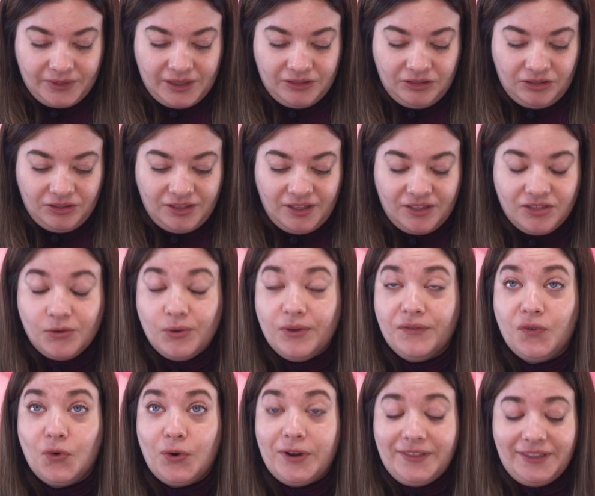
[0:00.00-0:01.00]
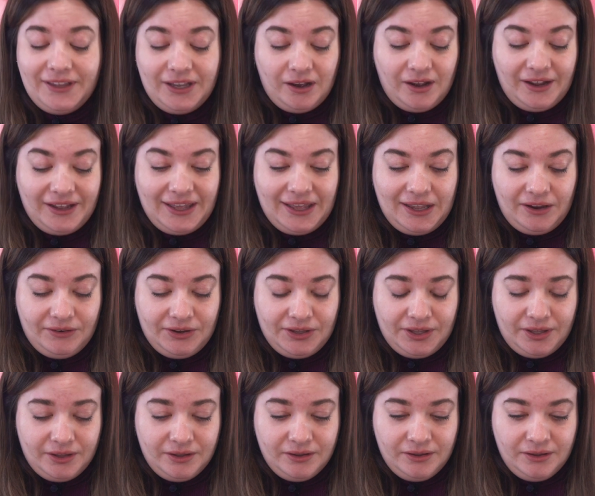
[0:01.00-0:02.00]
It just says to avoid the eye
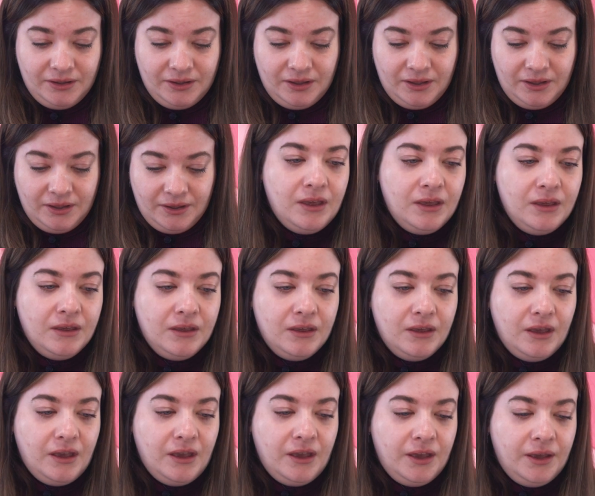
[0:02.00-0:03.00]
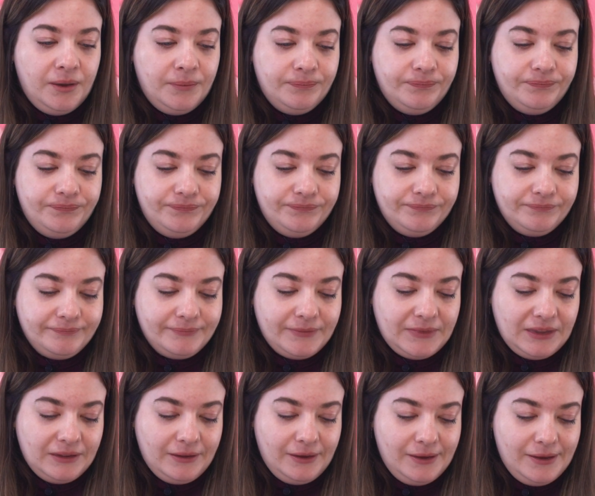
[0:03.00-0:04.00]
area. I'm
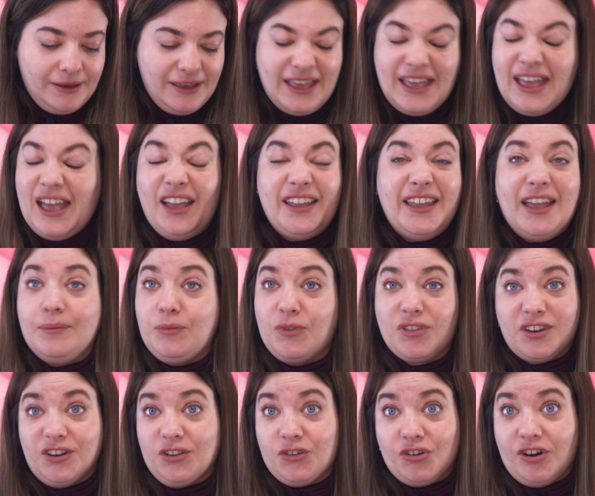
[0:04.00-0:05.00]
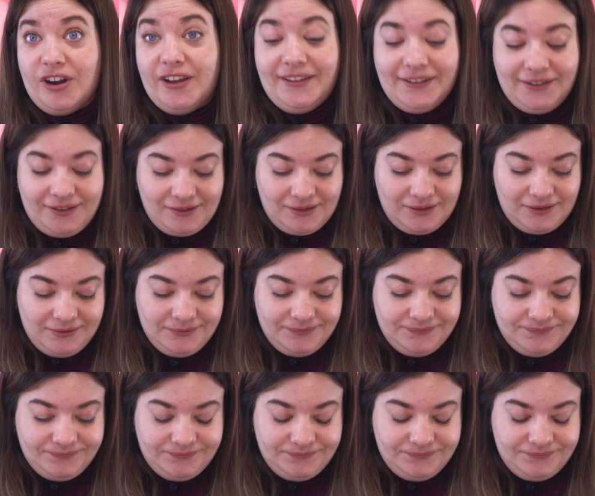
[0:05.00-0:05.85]
just gonna try this.